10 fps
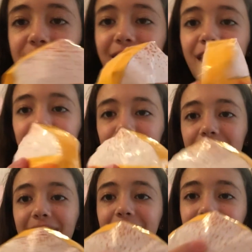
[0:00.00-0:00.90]
kind of
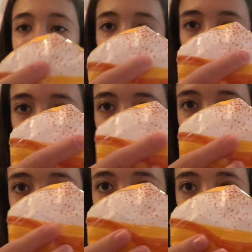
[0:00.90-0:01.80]
thing I put on the
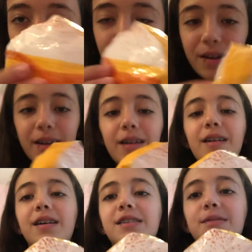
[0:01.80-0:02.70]
top
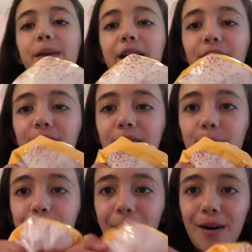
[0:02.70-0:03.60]
to make it look like a
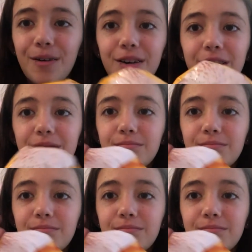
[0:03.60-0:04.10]
powder.